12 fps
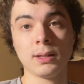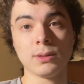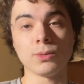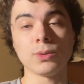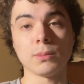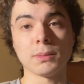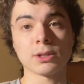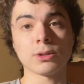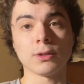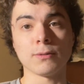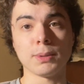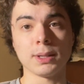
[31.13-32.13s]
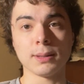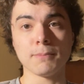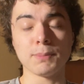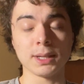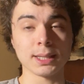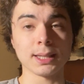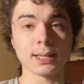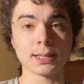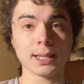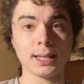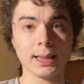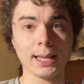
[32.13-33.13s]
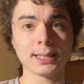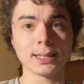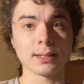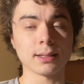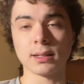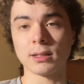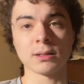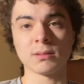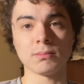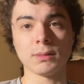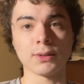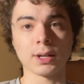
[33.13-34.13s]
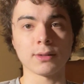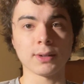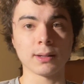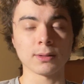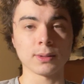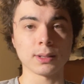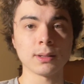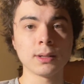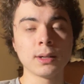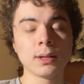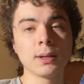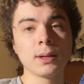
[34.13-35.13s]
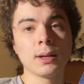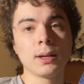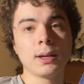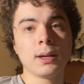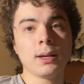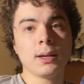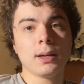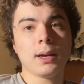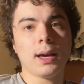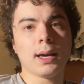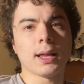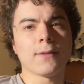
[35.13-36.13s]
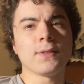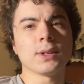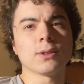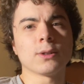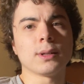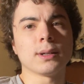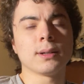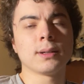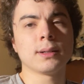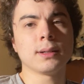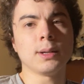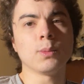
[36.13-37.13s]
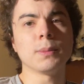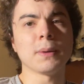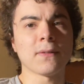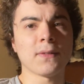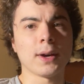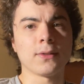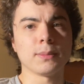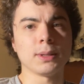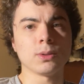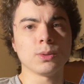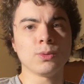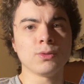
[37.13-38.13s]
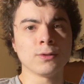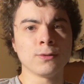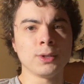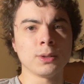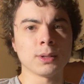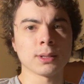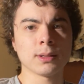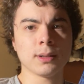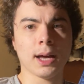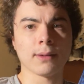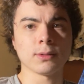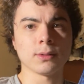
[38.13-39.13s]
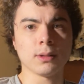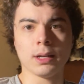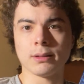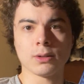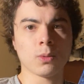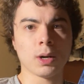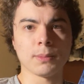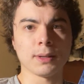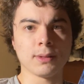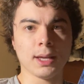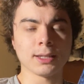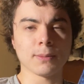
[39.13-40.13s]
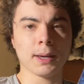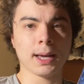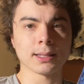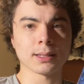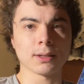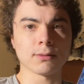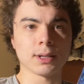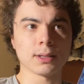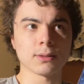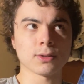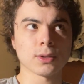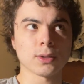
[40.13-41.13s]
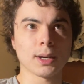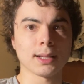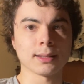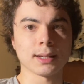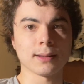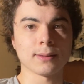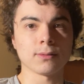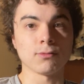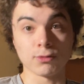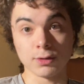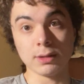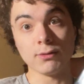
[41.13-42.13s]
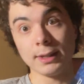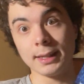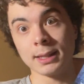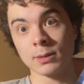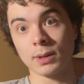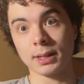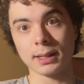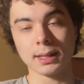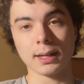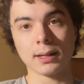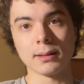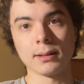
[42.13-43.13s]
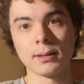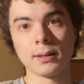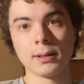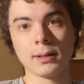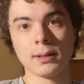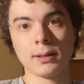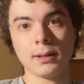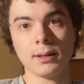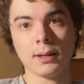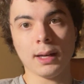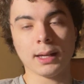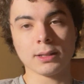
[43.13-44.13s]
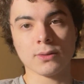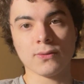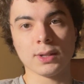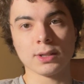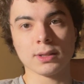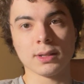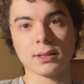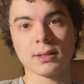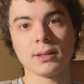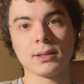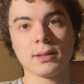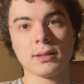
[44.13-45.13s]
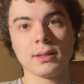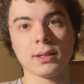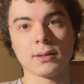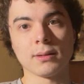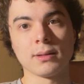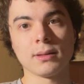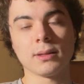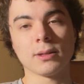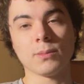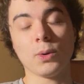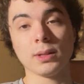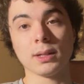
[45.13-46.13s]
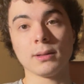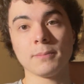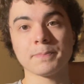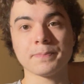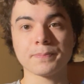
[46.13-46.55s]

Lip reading: due to a mixture of busyness and laziness, I just never got around to it. And I figured it wouldn't be fair for me to review it after like quite a bit of days have passed since I read it, so I decided to reread this one again. And I just finished it, this morning,